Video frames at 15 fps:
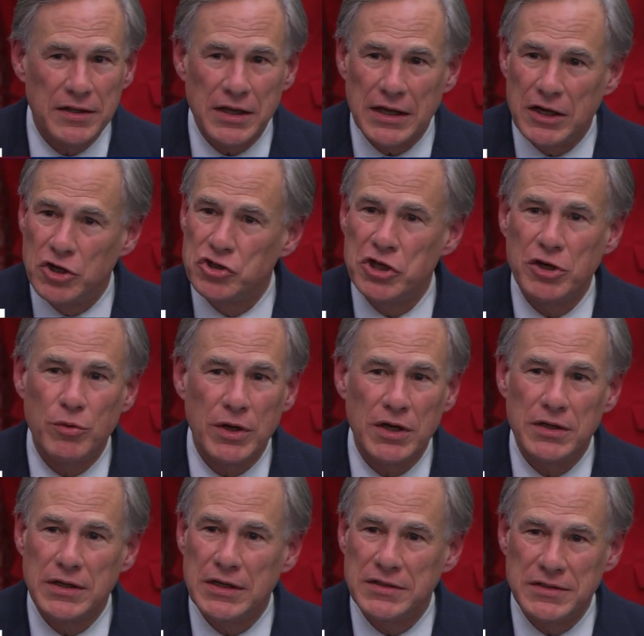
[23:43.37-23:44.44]
the energy
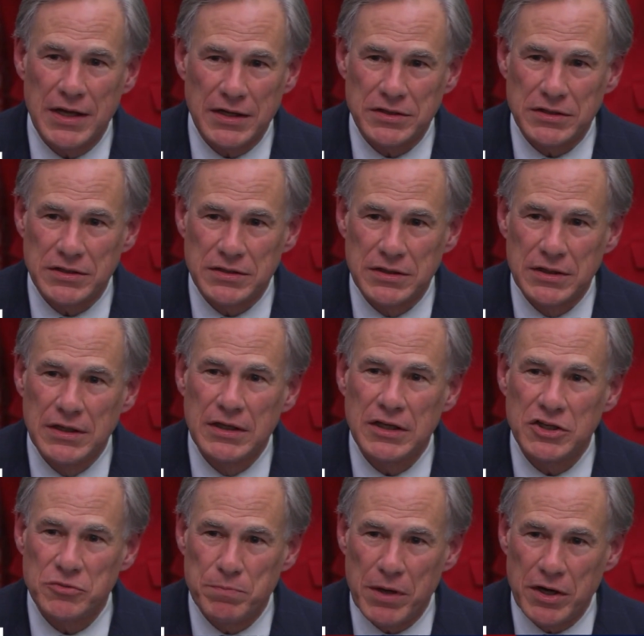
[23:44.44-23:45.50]
grid in Texas
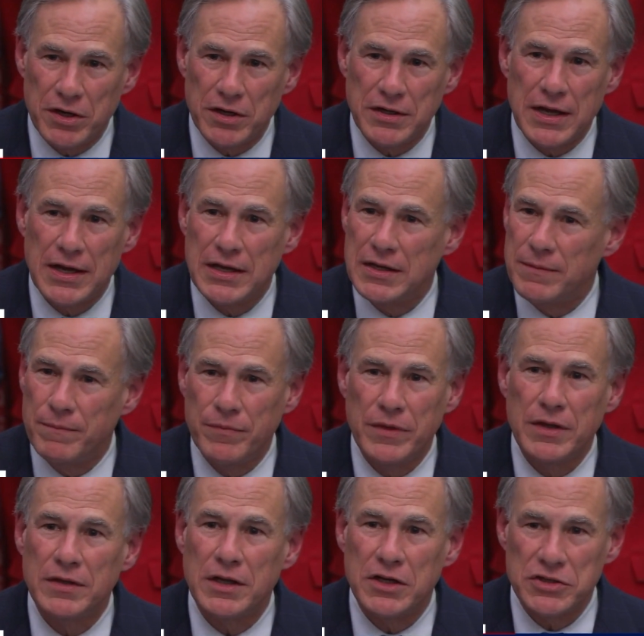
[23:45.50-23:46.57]
is better today
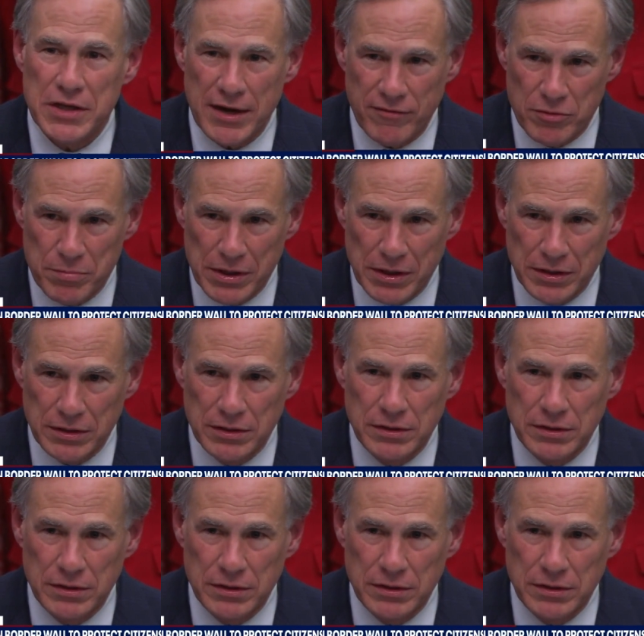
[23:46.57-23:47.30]
than it's ever been.